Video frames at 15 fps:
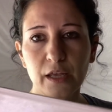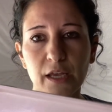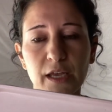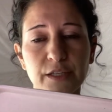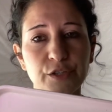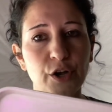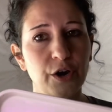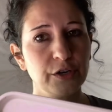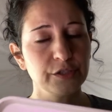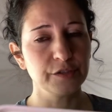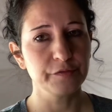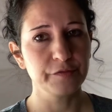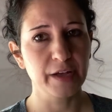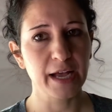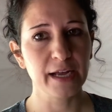It's hard
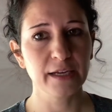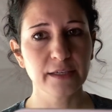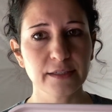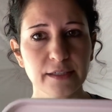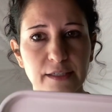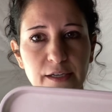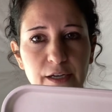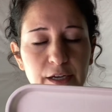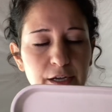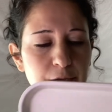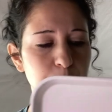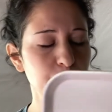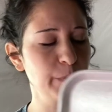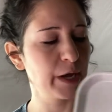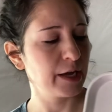to find,
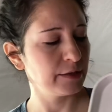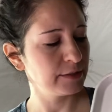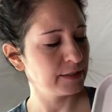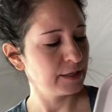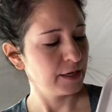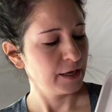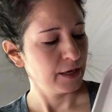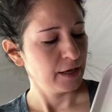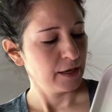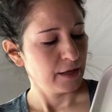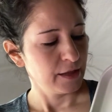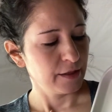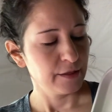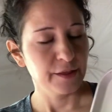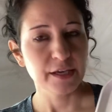but
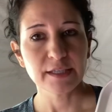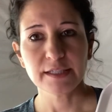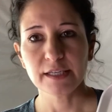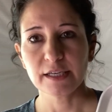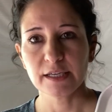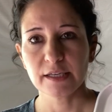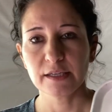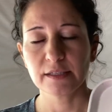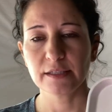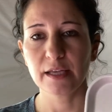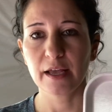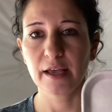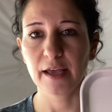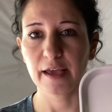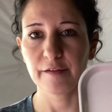this is
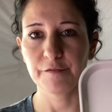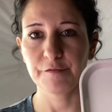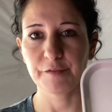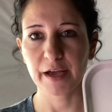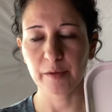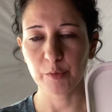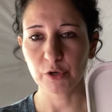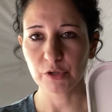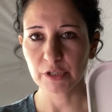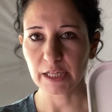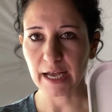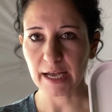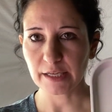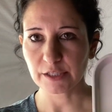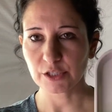a
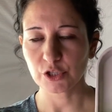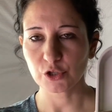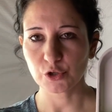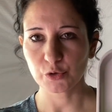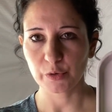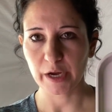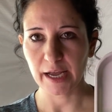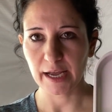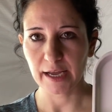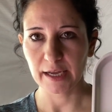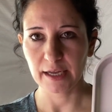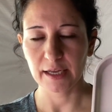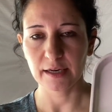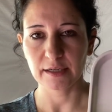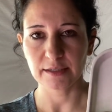fiberglass
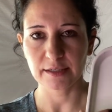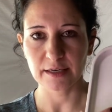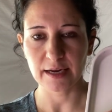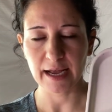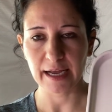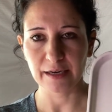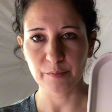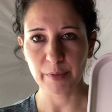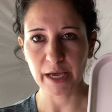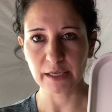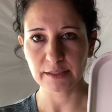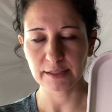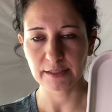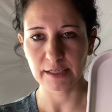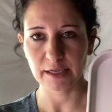tray. It is 9 by
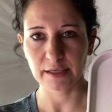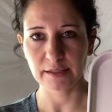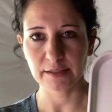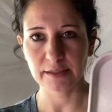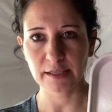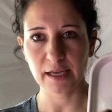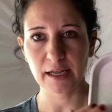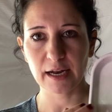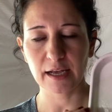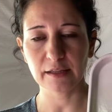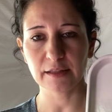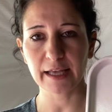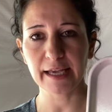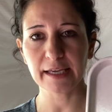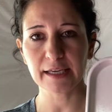6, and I
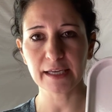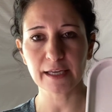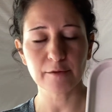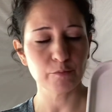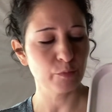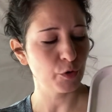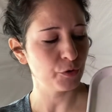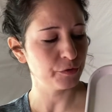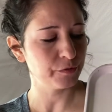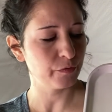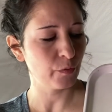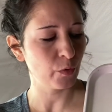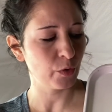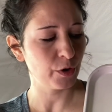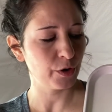like it both
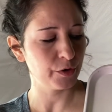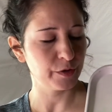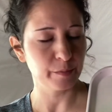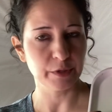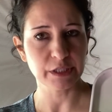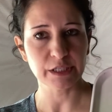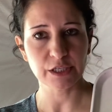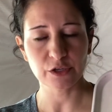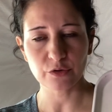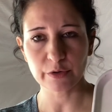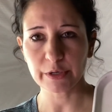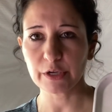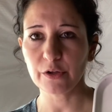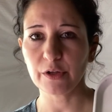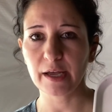for the
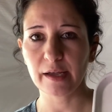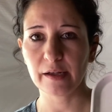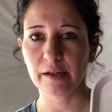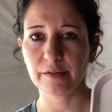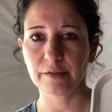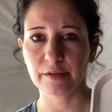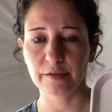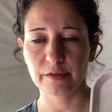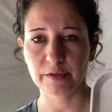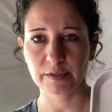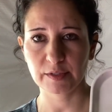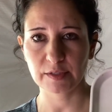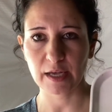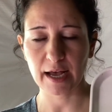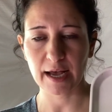material and the
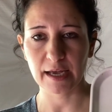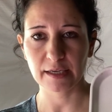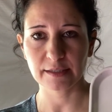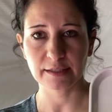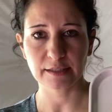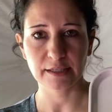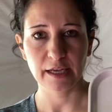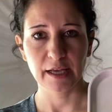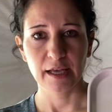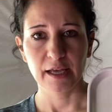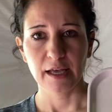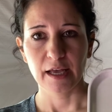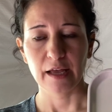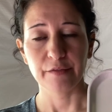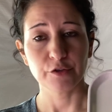size
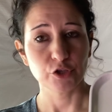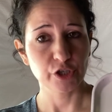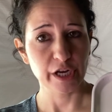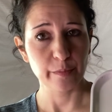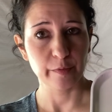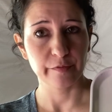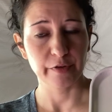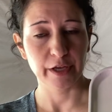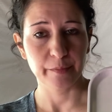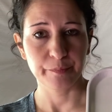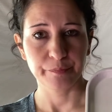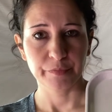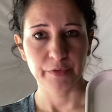and the shape of it.